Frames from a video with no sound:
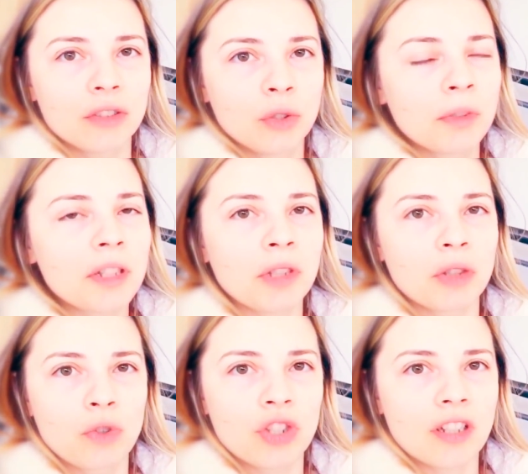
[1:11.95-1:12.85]
I'm
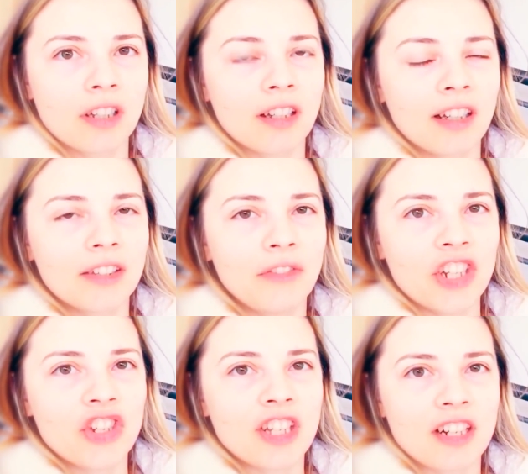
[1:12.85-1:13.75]
tired of thinking, I
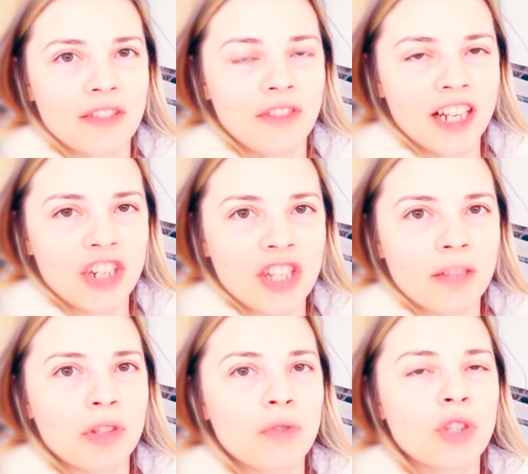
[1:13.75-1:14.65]
need some
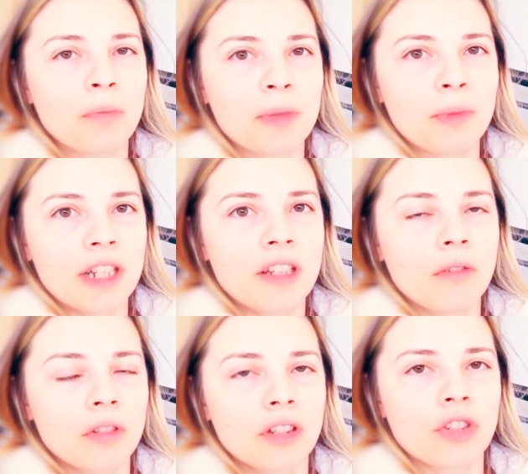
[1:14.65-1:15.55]
distractions and
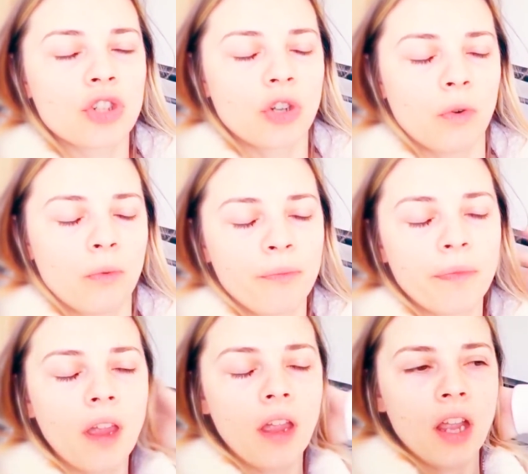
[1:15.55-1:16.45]
entertainment,
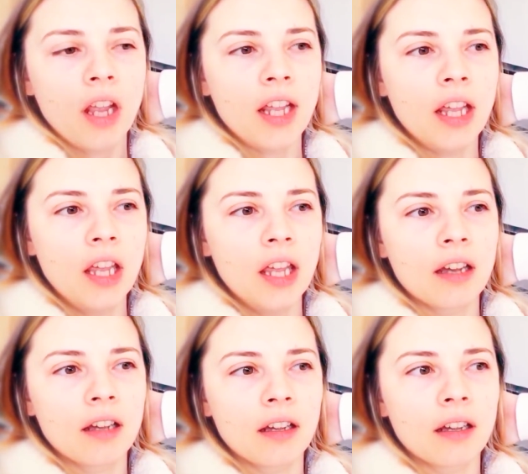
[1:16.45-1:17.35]
I need to watch a
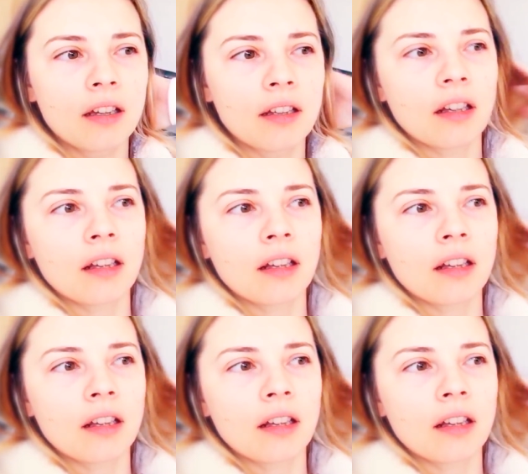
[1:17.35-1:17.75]
show.